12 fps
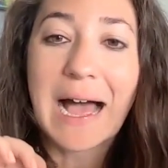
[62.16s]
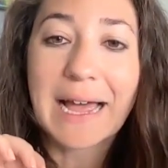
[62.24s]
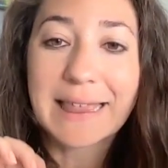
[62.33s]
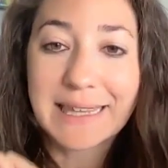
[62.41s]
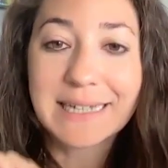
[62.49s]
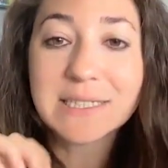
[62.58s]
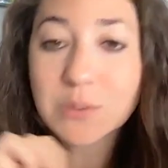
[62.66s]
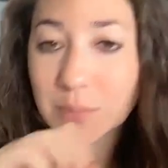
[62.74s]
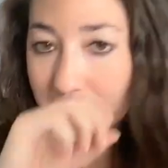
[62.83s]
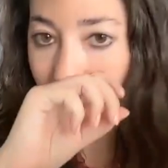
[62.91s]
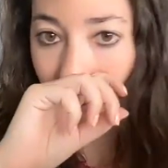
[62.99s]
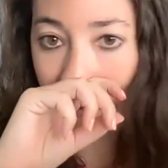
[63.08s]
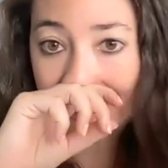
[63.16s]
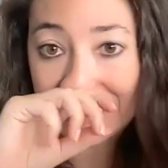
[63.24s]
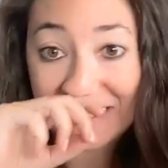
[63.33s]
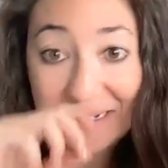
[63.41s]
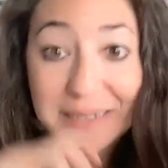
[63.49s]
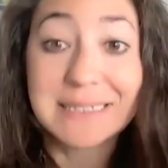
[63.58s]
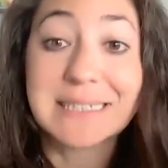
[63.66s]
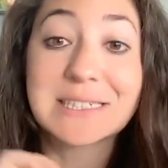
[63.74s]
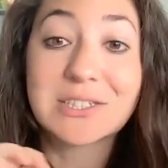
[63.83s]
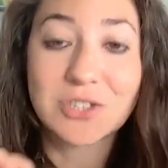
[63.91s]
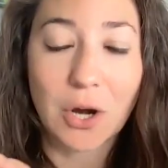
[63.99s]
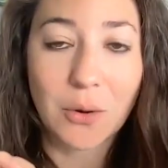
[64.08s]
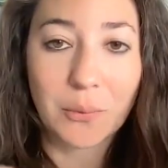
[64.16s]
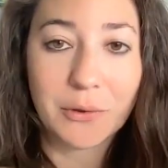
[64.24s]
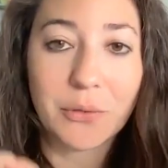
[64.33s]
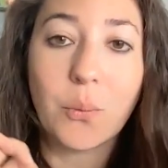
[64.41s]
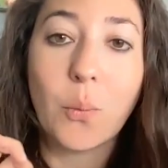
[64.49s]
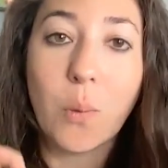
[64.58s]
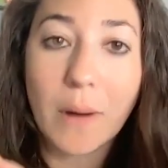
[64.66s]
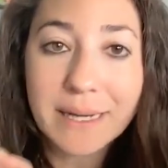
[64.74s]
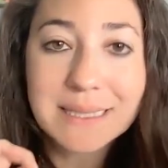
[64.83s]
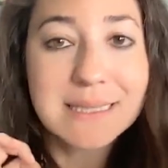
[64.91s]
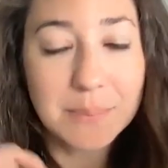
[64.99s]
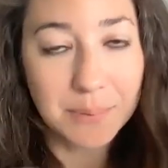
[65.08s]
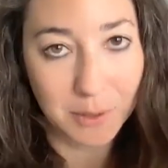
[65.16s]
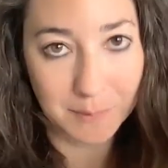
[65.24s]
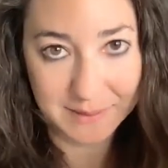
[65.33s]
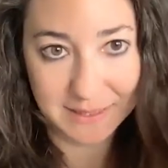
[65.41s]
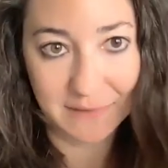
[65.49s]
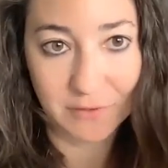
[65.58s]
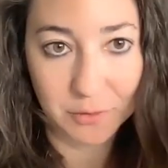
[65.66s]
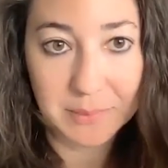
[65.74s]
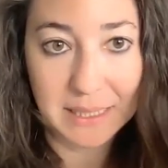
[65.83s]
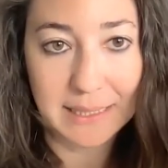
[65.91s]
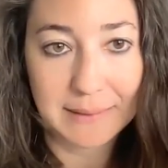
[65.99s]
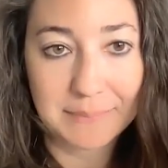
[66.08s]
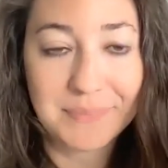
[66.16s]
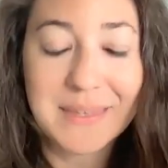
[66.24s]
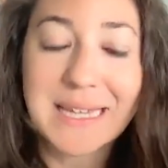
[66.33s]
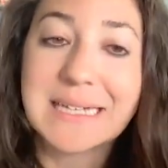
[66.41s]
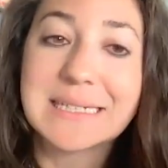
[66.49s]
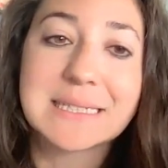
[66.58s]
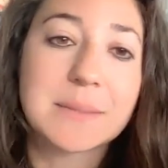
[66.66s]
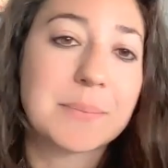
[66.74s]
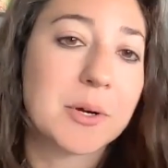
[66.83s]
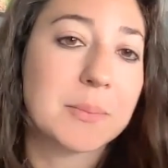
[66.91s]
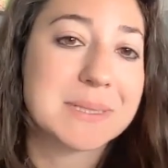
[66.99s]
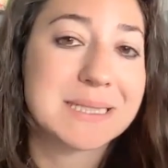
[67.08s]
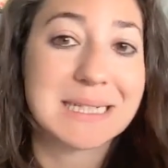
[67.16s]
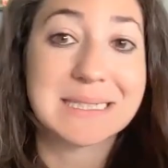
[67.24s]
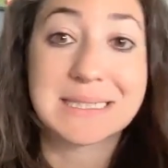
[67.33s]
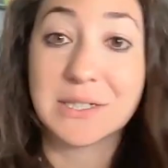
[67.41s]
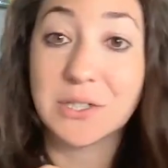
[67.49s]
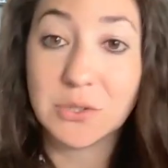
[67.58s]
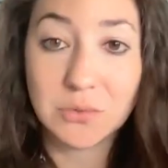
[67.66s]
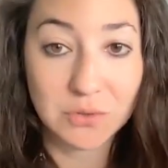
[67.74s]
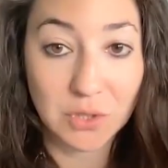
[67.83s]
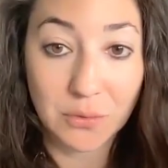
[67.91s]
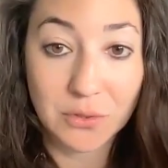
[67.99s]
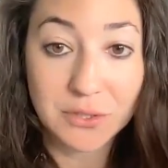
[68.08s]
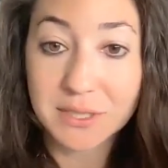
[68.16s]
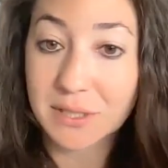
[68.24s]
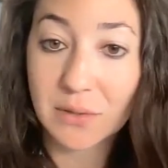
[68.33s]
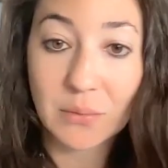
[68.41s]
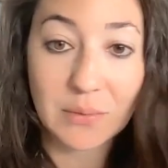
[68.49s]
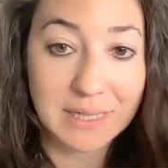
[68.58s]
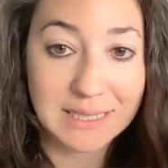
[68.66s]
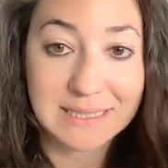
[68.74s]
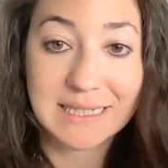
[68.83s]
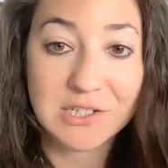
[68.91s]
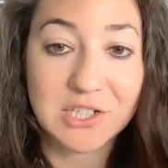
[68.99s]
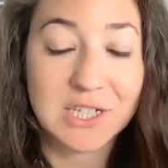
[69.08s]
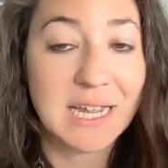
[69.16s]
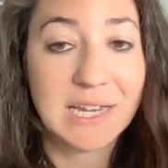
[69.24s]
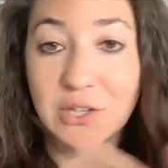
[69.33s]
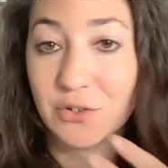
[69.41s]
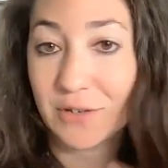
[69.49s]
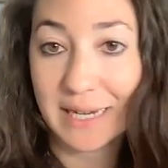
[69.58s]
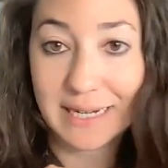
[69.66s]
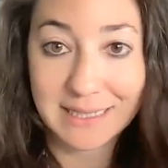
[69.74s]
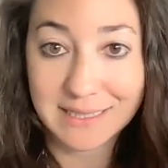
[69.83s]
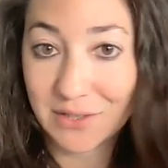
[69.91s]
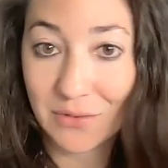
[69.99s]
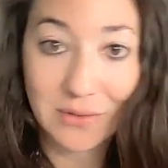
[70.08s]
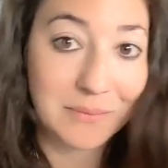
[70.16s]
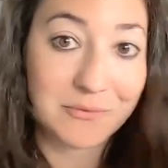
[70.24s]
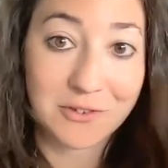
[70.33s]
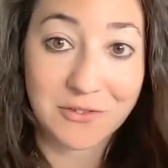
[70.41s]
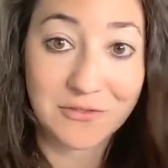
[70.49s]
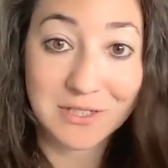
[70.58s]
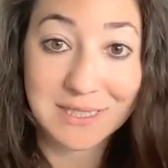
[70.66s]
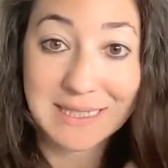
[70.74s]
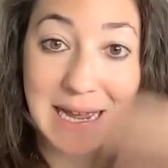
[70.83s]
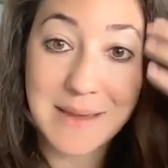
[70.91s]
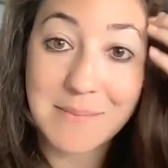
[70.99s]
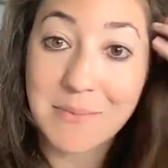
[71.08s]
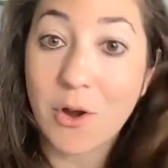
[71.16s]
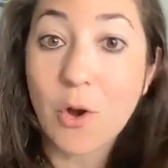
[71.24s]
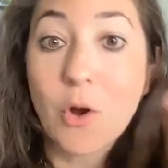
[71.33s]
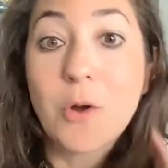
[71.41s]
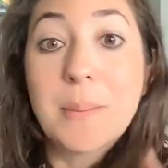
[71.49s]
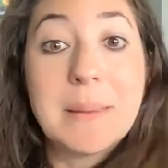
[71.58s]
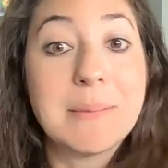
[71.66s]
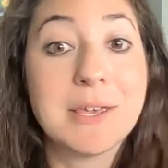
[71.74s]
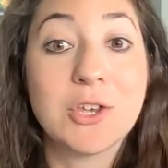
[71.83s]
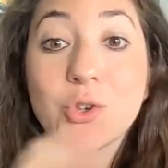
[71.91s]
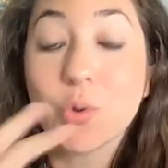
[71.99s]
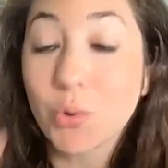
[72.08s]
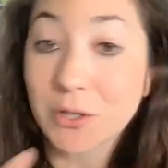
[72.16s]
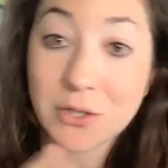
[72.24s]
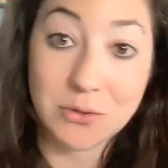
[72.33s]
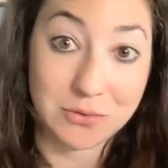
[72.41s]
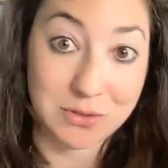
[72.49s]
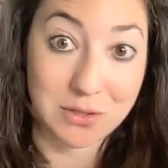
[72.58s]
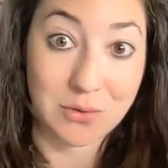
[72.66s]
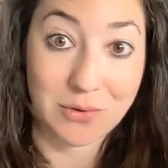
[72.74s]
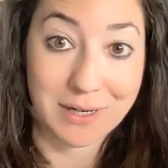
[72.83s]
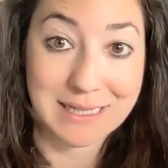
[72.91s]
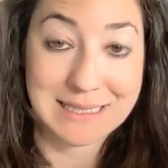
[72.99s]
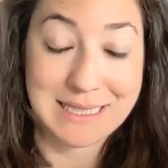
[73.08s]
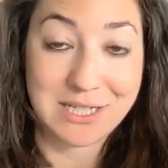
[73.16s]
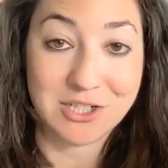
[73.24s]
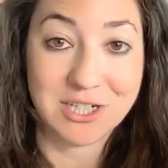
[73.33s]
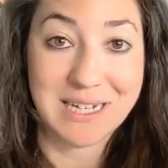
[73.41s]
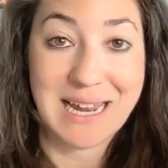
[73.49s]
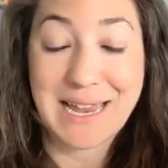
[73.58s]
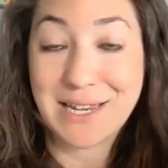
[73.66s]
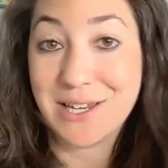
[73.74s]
I think it's really important to start with, what is the purpose of your meeting? Is the purpose that it's a new donor to the organization and you're getting to know them for the first time? Or maybe you're new to the organization